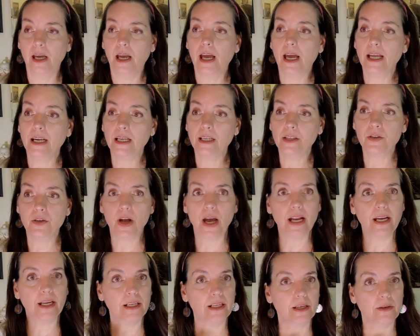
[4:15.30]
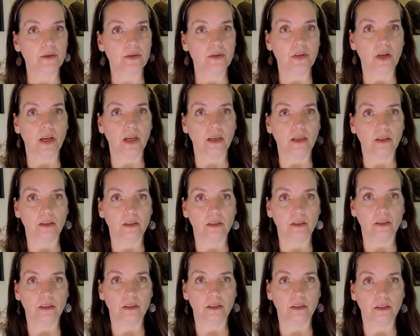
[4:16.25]
And I tried it and I was like,
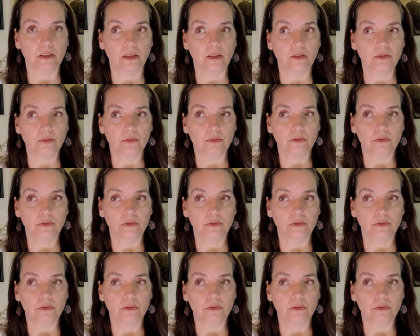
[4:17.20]
oh,